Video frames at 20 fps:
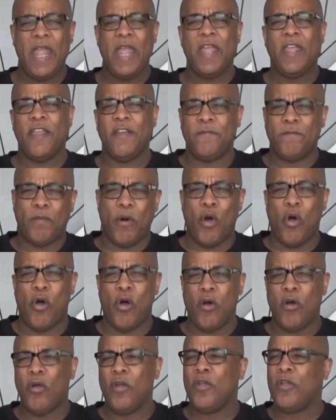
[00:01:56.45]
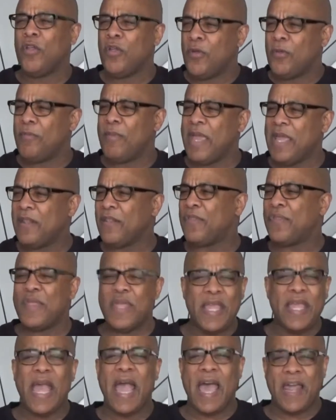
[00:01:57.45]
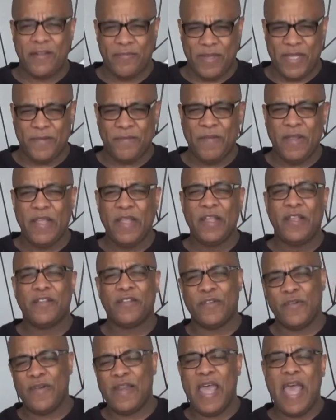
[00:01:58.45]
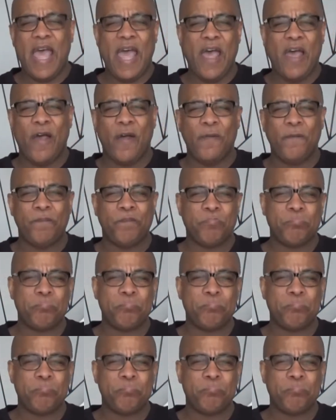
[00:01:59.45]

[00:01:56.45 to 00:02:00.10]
if Paul made a thing out of it. So now